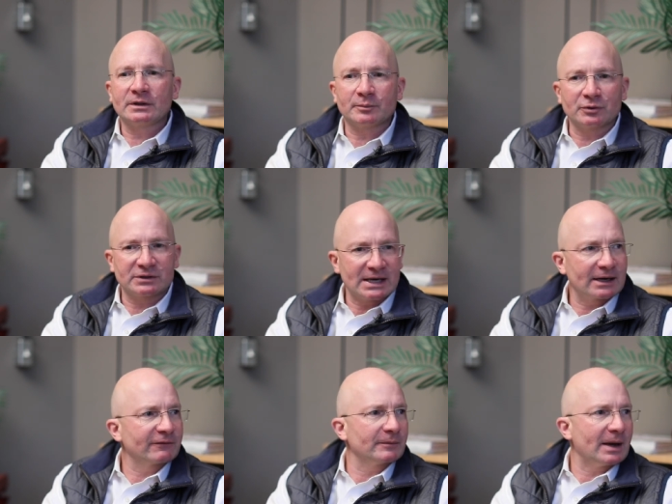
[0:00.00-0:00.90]
to
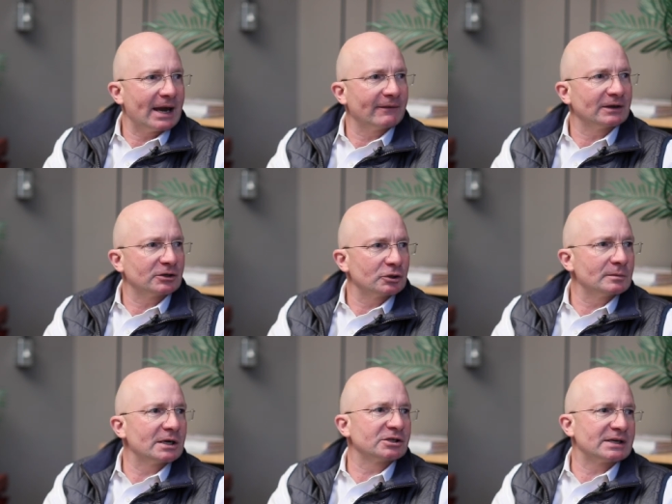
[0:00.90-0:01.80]
protect from having too
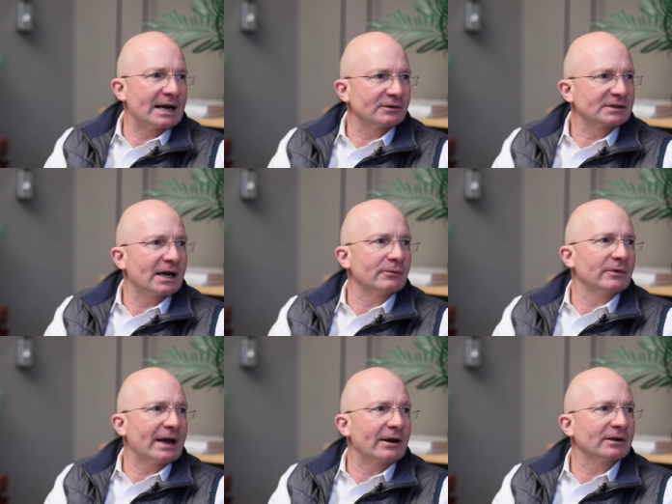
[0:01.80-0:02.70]
much downside
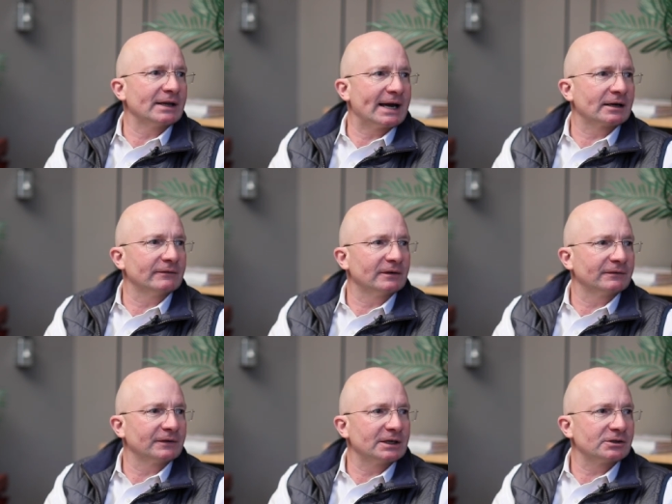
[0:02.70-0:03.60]
without a lack of
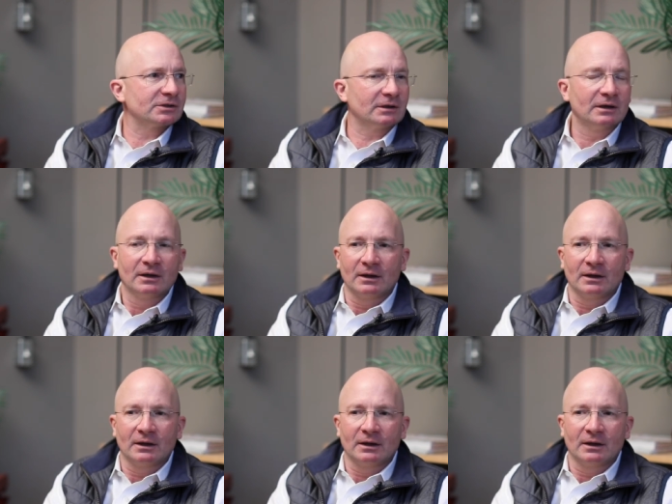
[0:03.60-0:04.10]
inflation.